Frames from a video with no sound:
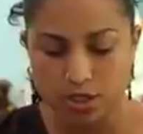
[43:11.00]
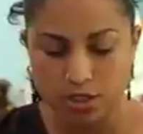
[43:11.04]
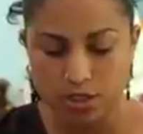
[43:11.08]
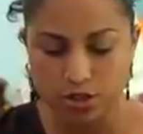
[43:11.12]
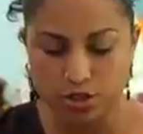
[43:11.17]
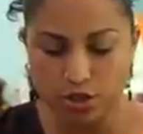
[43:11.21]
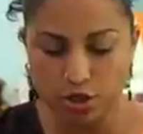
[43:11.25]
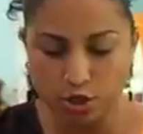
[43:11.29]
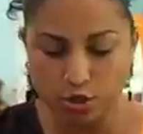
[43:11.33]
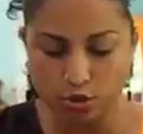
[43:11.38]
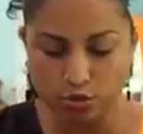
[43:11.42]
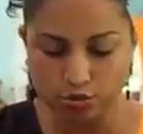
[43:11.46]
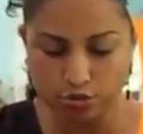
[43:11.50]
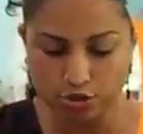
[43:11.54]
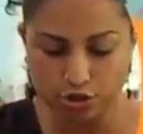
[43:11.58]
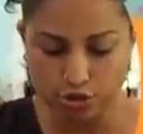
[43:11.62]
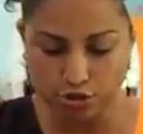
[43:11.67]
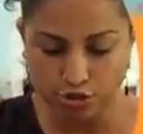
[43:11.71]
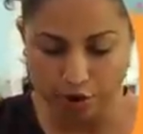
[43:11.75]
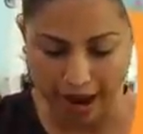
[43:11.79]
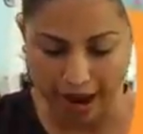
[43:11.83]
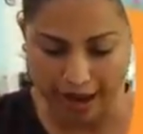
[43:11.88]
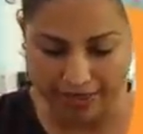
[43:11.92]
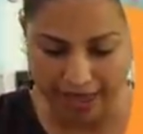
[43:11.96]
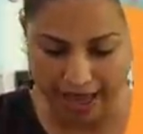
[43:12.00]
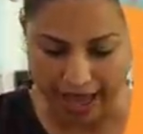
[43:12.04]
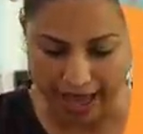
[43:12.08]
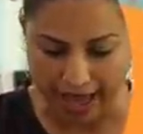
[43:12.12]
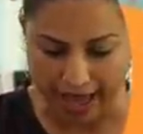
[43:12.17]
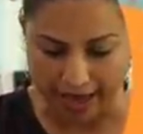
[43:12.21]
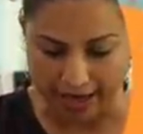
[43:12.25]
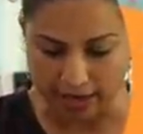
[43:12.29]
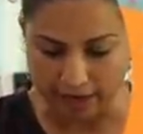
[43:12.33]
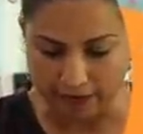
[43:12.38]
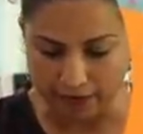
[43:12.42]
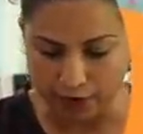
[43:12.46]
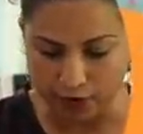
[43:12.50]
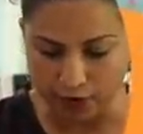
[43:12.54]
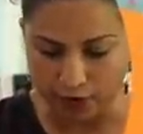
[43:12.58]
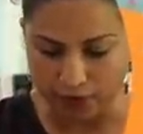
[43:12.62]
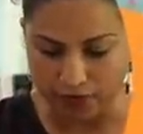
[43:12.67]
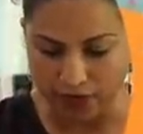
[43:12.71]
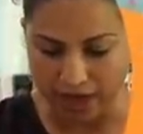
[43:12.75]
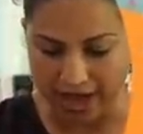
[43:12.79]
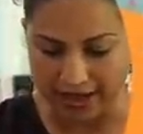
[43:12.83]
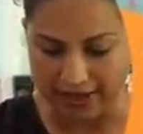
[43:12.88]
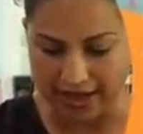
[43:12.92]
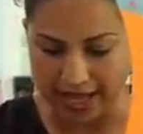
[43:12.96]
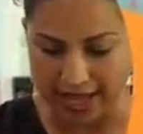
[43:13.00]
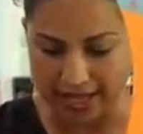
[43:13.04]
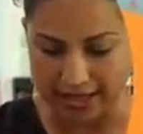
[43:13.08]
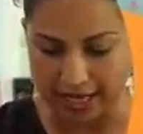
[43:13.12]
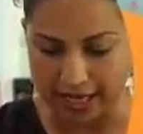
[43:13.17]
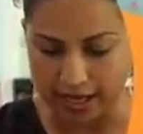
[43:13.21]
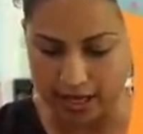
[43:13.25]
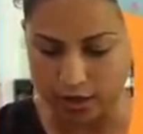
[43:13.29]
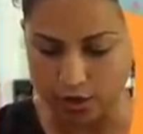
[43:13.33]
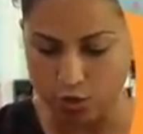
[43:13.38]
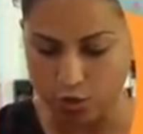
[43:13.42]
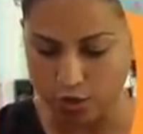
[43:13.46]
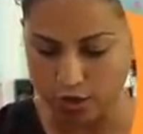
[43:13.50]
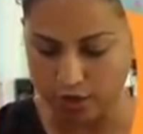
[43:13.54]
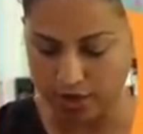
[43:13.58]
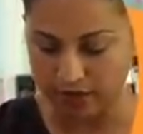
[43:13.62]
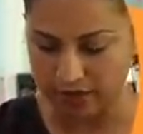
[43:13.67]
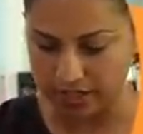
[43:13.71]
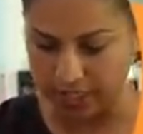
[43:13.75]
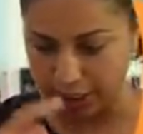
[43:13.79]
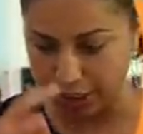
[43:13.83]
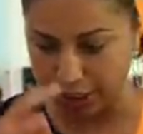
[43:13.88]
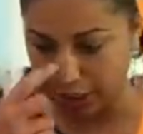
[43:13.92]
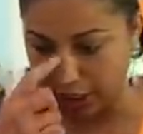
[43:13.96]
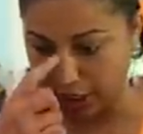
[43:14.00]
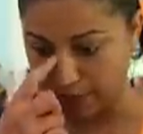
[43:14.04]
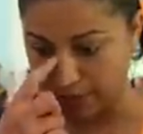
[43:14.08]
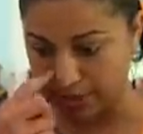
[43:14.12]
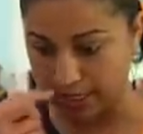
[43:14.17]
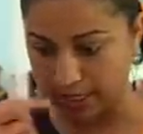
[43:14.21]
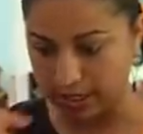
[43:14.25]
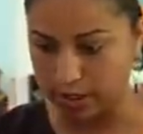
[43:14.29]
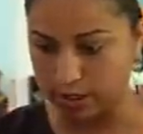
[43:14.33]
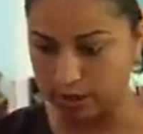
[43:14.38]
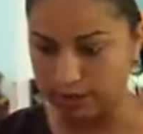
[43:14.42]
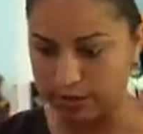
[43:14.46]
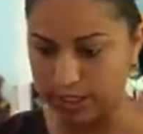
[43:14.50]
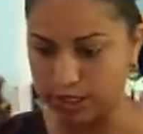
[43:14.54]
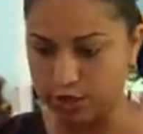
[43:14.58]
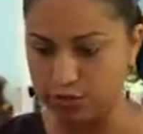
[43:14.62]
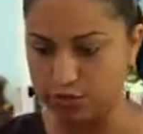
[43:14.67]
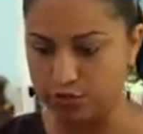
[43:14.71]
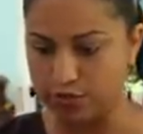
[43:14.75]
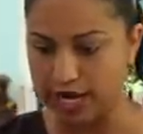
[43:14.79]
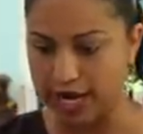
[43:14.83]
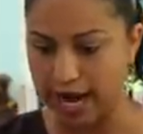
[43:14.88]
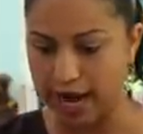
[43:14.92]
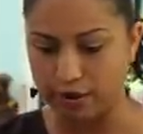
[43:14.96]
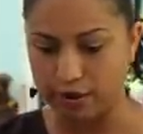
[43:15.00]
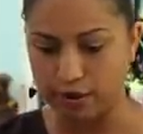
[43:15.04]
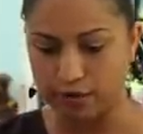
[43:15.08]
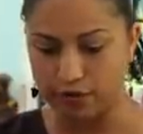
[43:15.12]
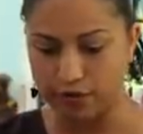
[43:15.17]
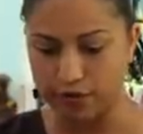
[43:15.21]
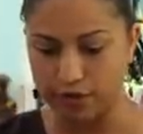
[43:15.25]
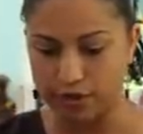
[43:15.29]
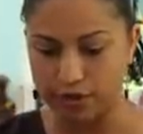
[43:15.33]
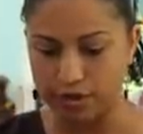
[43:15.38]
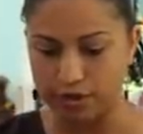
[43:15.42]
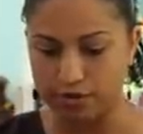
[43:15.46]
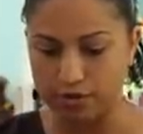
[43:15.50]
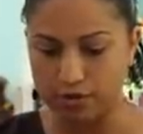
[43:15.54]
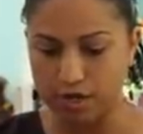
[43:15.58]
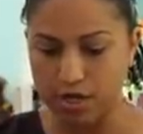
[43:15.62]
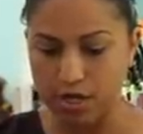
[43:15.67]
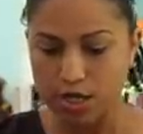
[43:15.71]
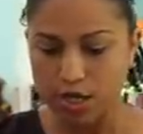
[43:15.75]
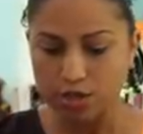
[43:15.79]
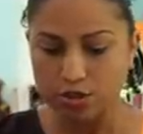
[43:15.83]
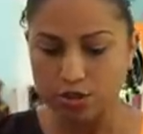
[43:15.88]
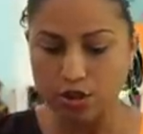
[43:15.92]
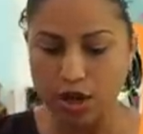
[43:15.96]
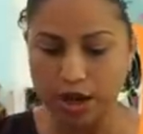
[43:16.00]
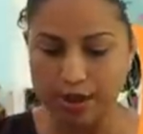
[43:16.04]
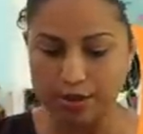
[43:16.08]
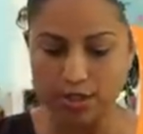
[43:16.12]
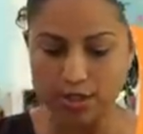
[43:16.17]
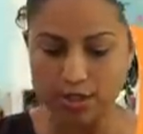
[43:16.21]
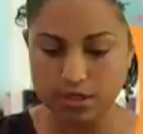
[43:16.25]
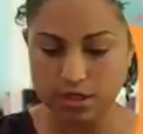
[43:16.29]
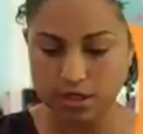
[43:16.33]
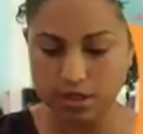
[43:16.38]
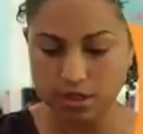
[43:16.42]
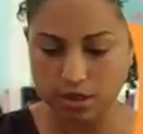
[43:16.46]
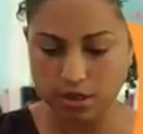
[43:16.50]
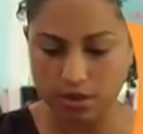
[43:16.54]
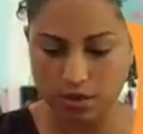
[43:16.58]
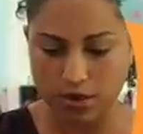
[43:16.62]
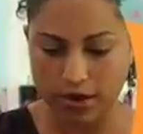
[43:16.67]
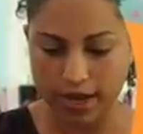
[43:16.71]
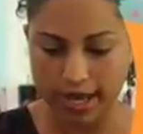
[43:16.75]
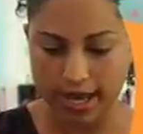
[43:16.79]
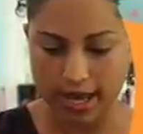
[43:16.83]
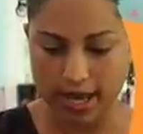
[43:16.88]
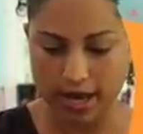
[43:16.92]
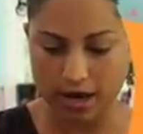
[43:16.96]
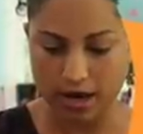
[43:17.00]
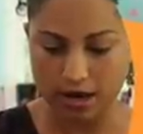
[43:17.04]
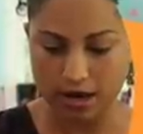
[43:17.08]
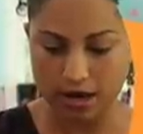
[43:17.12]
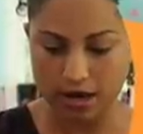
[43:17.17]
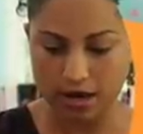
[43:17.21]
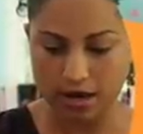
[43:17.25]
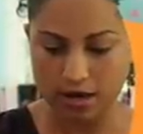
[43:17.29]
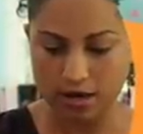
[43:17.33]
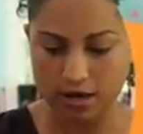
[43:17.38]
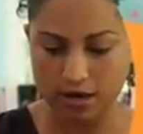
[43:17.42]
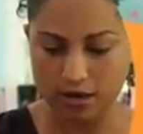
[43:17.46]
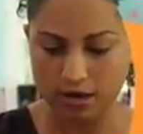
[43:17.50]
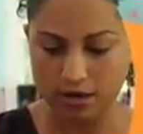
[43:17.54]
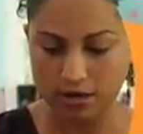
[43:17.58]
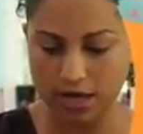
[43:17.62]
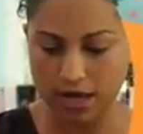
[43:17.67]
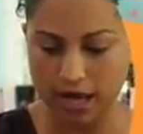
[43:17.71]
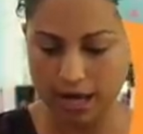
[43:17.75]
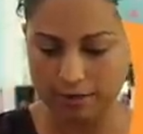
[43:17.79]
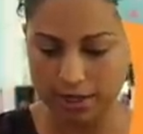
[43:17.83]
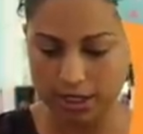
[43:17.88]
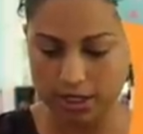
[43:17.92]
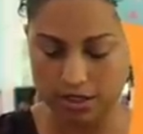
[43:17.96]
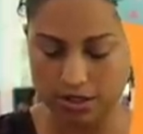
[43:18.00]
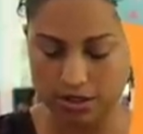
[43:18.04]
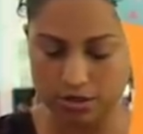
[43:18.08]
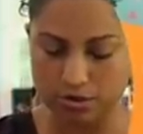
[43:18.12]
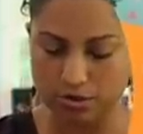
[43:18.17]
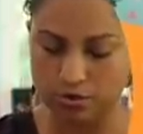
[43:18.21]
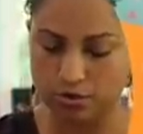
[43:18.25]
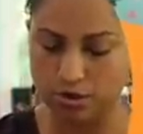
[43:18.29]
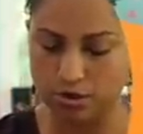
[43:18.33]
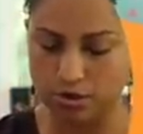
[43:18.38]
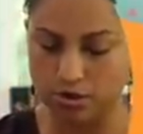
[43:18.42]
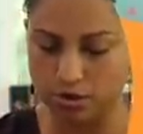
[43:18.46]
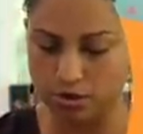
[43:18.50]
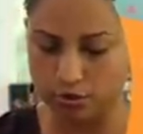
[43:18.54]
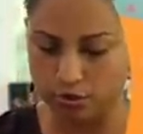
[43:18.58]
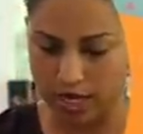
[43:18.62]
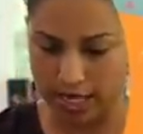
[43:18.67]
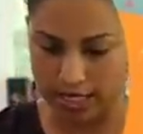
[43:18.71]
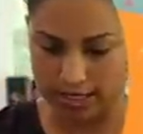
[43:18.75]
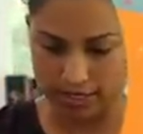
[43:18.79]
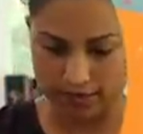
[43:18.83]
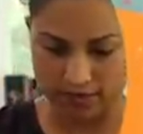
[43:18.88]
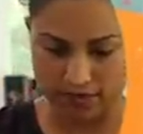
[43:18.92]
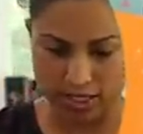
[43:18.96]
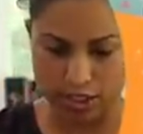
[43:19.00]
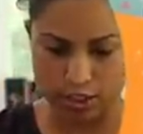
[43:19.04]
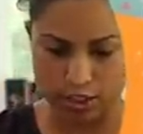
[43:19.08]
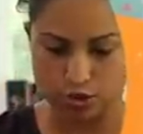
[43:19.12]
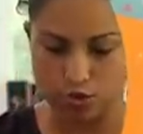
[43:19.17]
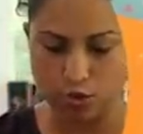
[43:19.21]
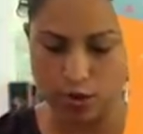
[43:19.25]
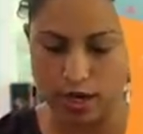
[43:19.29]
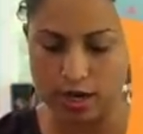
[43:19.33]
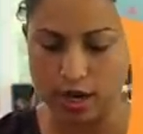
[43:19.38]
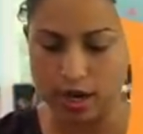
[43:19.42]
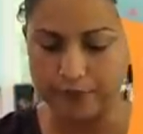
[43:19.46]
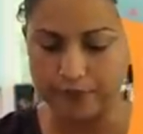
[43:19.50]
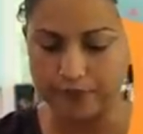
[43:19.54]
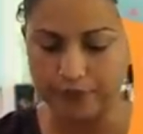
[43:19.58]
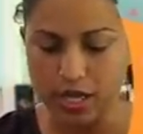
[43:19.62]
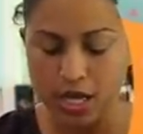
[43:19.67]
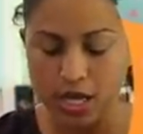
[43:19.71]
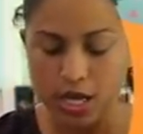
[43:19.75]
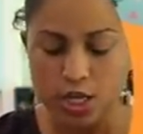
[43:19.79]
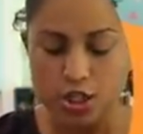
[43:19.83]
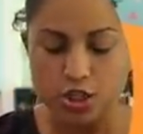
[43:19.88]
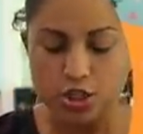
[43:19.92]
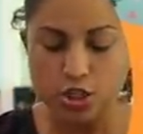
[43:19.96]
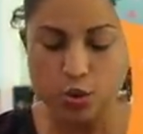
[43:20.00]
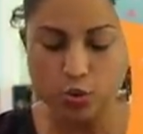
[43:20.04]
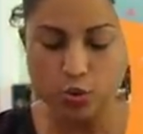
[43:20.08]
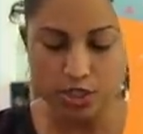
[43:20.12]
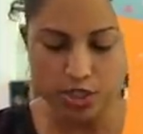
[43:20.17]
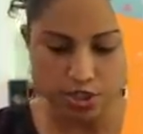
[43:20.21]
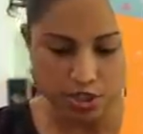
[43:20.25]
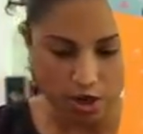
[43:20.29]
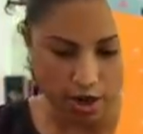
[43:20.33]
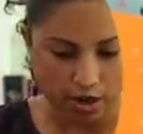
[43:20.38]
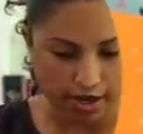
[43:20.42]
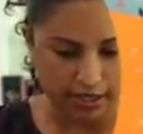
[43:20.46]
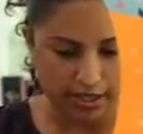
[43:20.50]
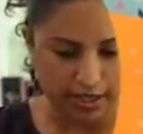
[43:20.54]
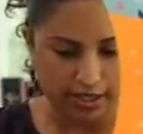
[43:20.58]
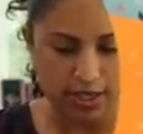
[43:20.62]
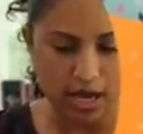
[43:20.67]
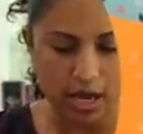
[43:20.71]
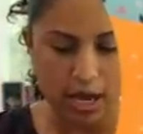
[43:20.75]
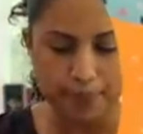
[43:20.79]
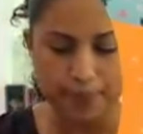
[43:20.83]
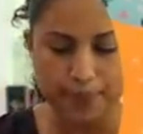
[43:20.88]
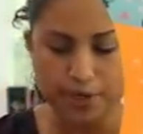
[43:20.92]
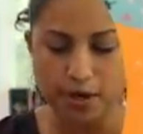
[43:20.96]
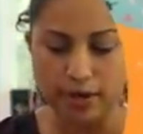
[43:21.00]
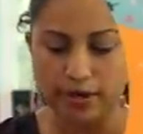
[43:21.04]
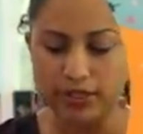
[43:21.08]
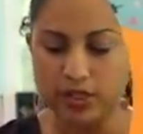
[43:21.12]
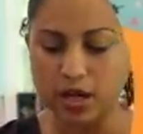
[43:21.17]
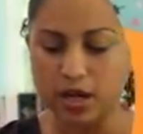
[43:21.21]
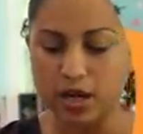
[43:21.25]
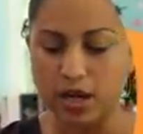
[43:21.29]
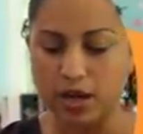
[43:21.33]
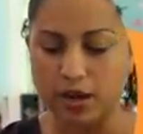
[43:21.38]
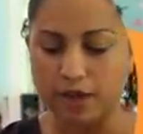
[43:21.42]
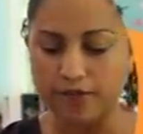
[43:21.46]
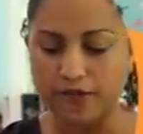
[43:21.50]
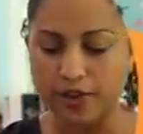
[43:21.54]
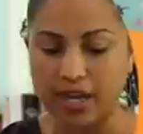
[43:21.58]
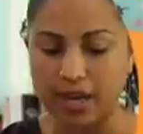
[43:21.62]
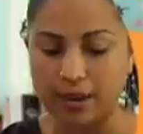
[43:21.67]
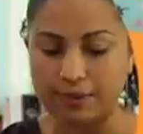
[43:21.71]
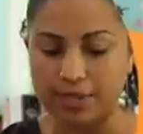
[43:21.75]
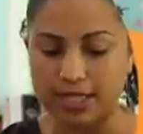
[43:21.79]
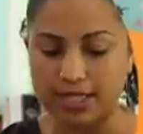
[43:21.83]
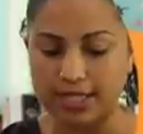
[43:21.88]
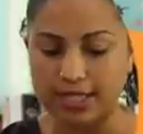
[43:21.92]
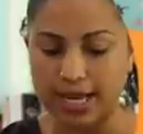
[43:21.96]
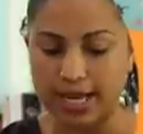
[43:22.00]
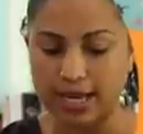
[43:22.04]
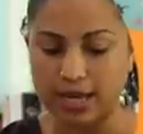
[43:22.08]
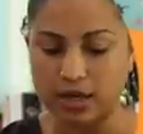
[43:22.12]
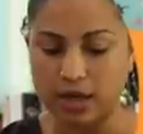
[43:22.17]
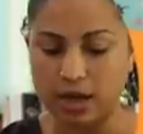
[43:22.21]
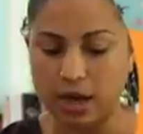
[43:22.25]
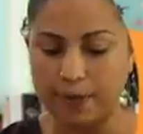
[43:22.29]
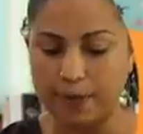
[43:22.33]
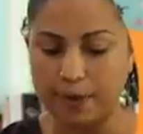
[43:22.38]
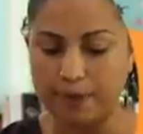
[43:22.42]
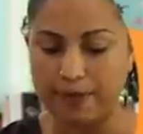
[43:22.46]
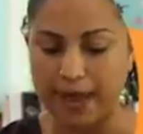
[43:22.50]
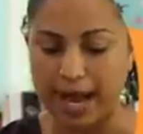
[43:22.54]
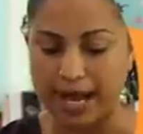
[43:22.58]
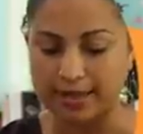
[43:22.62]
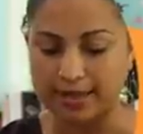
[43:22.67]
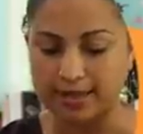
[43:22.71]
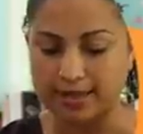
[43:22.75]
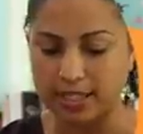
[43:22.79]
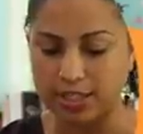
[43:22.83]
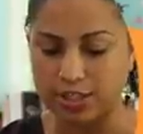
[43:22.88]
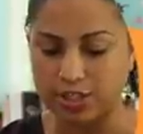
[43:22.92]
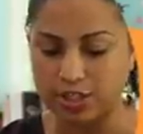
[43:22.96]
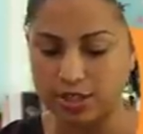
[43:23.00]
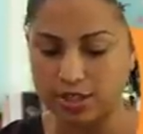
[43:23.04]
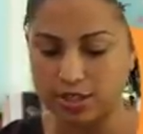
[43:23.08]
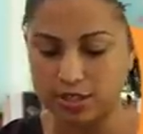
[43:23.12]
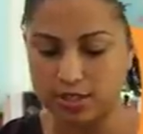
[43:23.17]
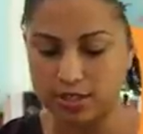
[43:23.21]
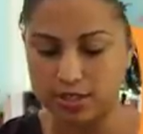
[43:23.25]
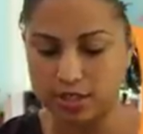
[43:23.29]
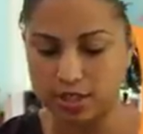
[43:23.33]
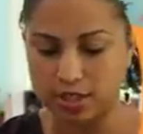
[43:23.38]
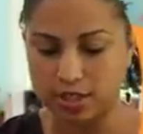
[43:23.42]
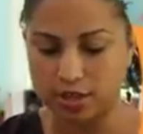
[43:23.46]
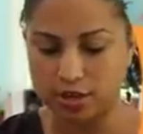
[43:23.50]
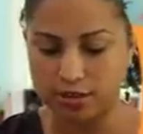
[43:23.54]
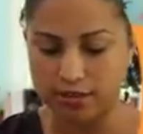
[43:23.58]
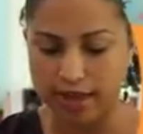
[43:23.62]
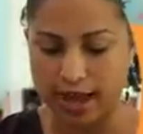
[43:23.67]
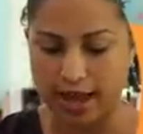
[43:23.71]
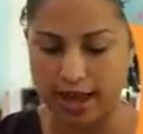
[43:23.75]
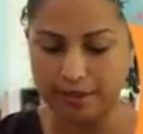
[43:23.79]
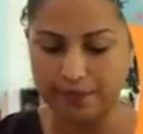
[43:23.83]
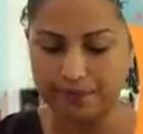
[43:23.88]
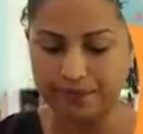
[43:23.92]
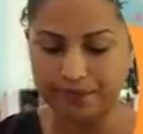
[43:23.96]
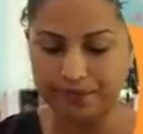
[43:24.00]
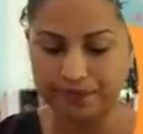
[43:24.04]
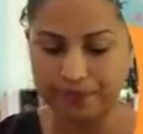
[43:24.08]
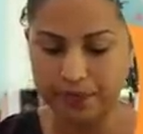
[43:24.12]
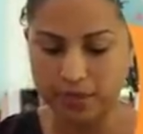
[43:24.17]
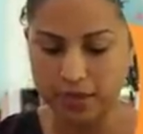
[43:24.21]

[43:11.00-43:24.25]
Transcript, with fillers: So try that if you find that like a quarter of an inch seam is a little bit too narrow for you. So I'm just going to go a hair yeah, I'm going to do 3 eighths of an inch. Why not? So we'll start at the top here at the cuff, and I'm going to take a couple back stitches to secure that.